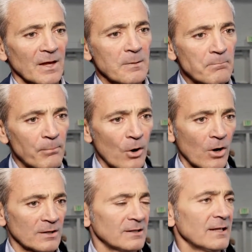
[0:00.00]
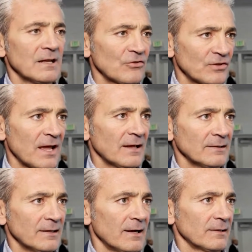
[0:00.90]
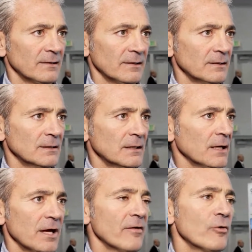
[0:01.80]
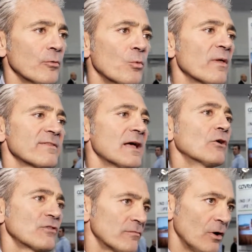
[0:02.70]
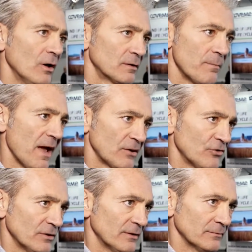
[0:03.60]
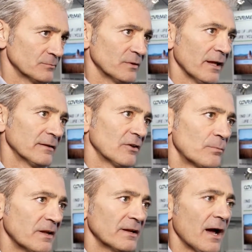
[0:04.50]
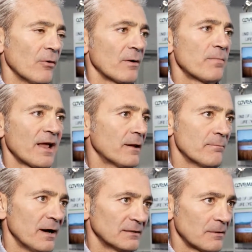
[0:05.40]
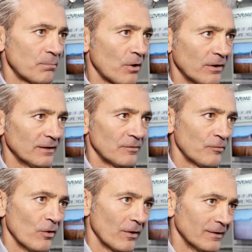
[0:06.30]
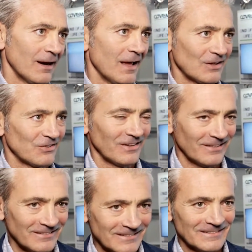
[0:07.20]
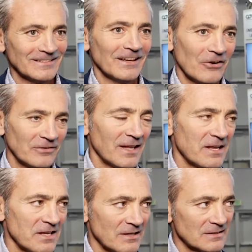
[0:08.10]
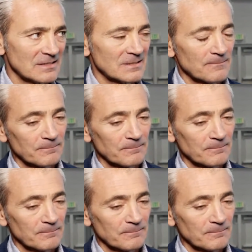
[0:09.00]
important than the standard 1000 volt backsheet. That has been our bread and butter product for the last 10 years.